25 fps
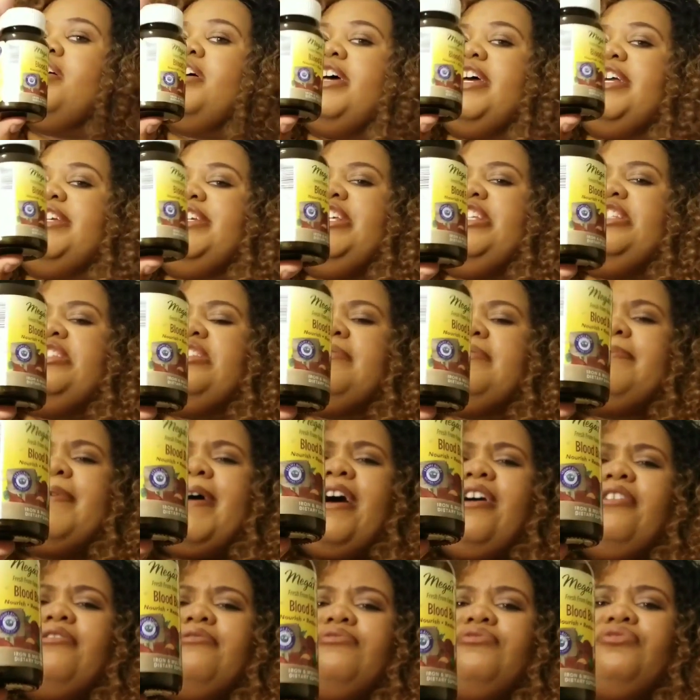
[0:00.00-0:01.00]
And these are
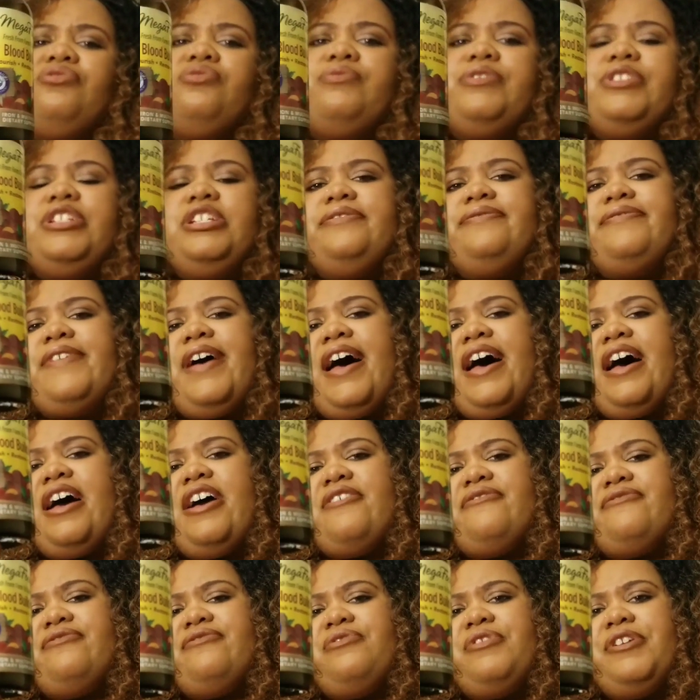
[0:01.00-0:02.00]
about
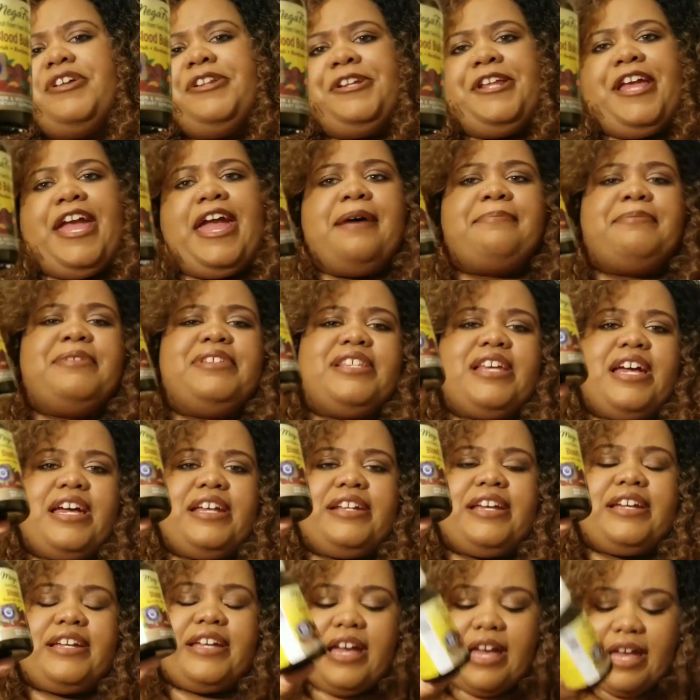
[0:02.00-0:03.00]
$25 on
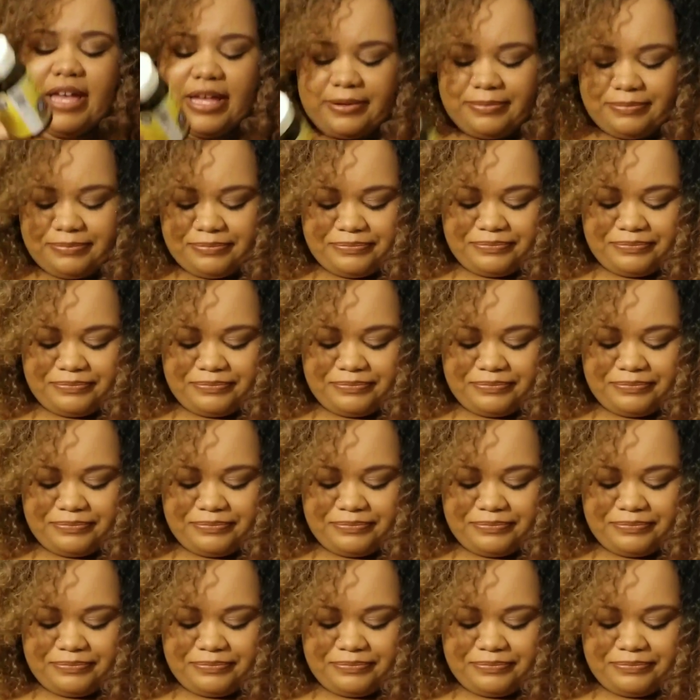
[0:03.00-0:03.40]
Amazon.com.